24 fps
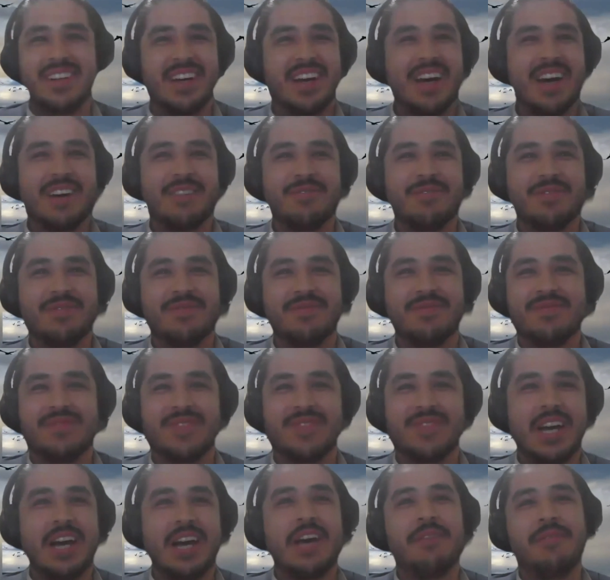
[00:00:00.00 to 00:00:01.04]

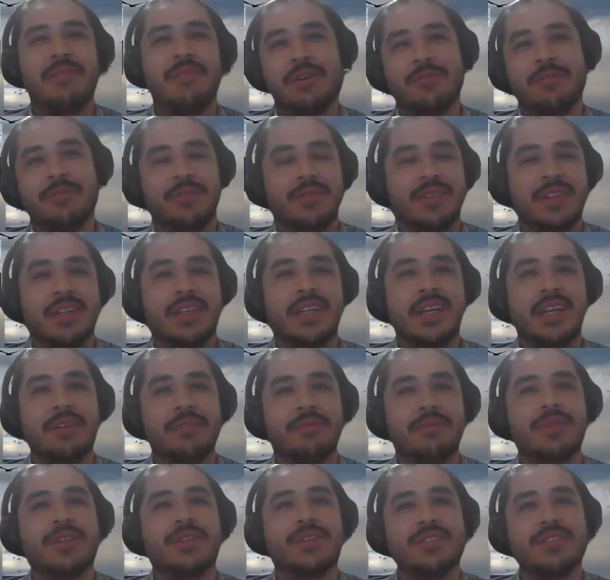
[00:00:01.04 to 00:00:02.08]
Yeah, Emma. Yeah,
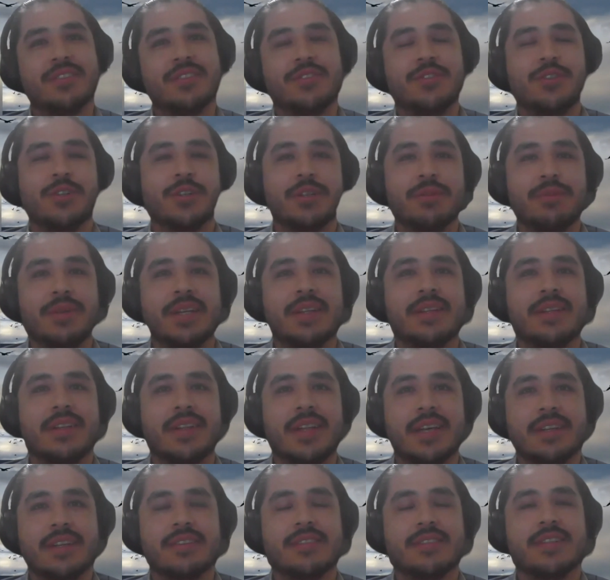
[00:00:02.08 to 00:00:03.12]
because you talked about the
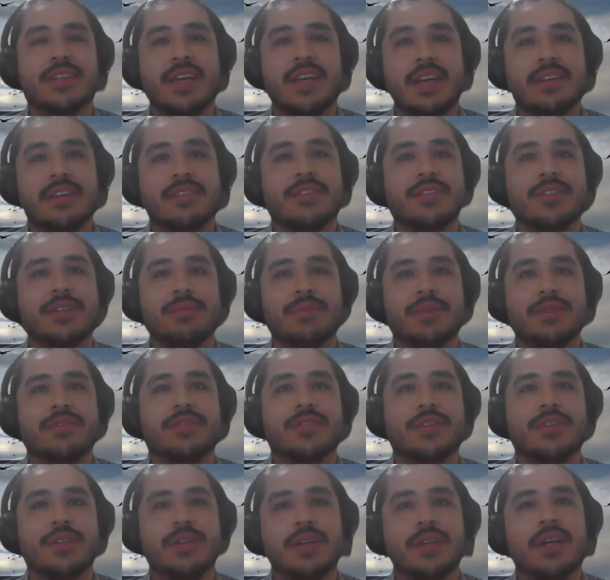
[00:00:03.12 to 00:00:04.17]
legacy caseload
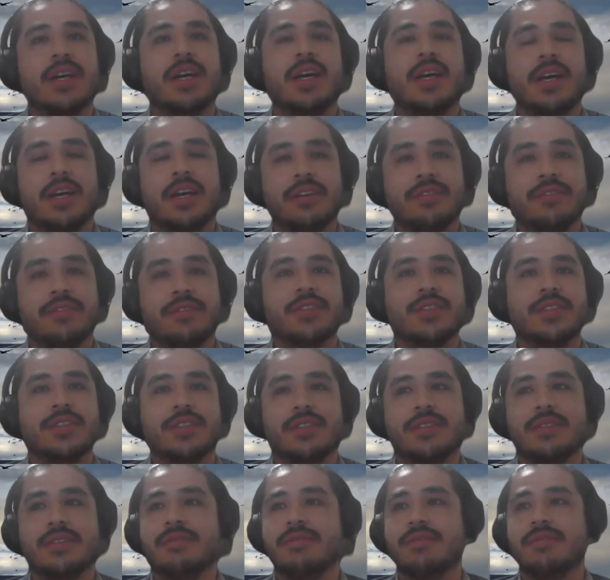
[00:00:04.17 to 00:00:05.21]
before. If you
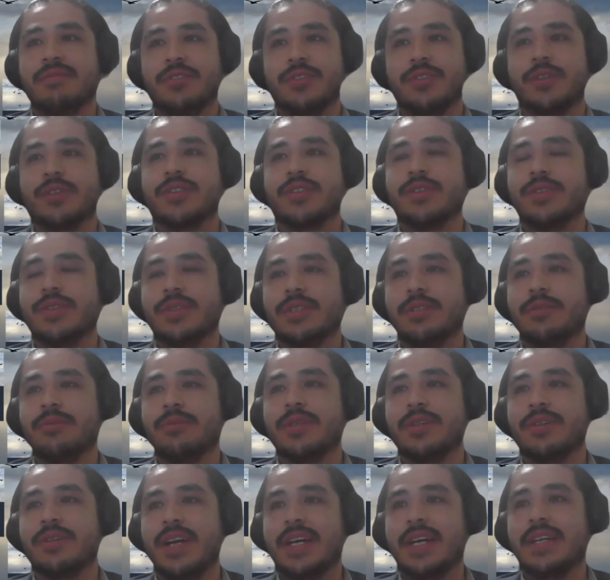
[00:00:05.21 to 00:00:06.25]
can talk to it, it would be
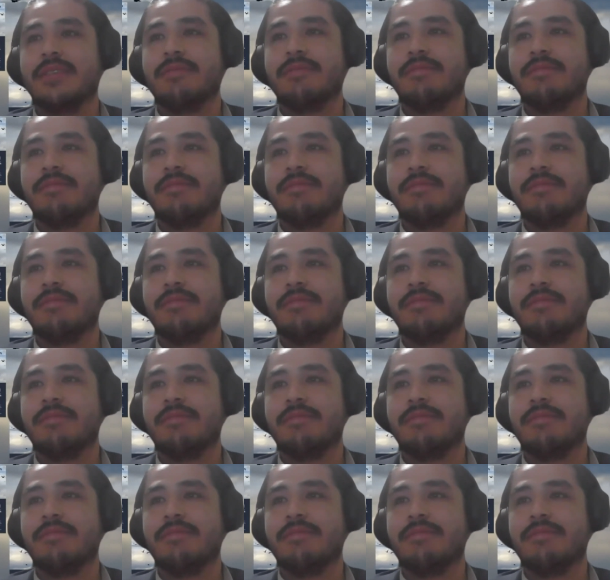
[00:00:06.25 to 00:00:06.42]
great.